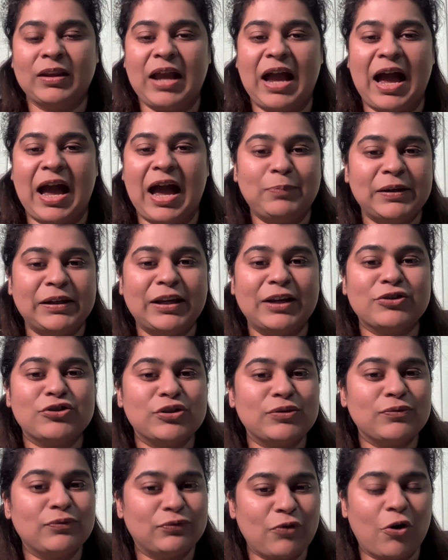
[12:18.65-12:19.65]

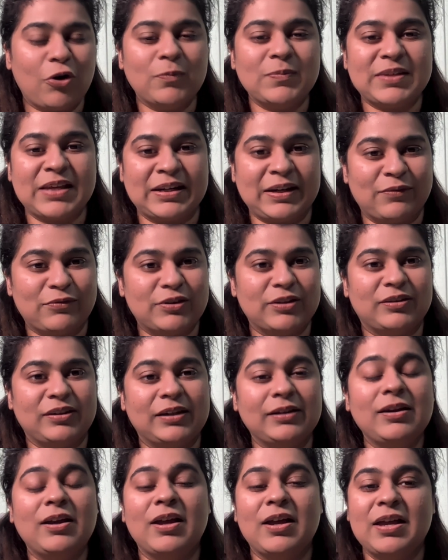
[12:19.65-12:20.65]
application forms and
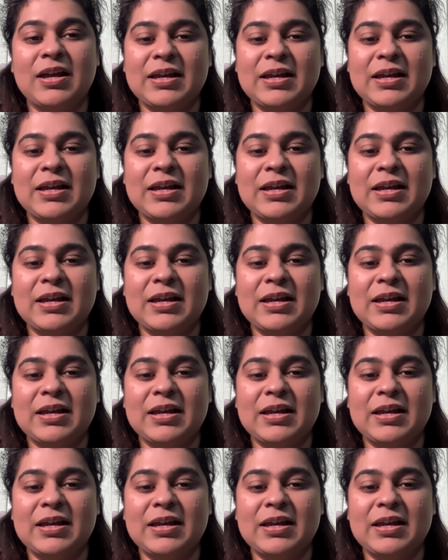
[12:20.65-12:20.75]
everything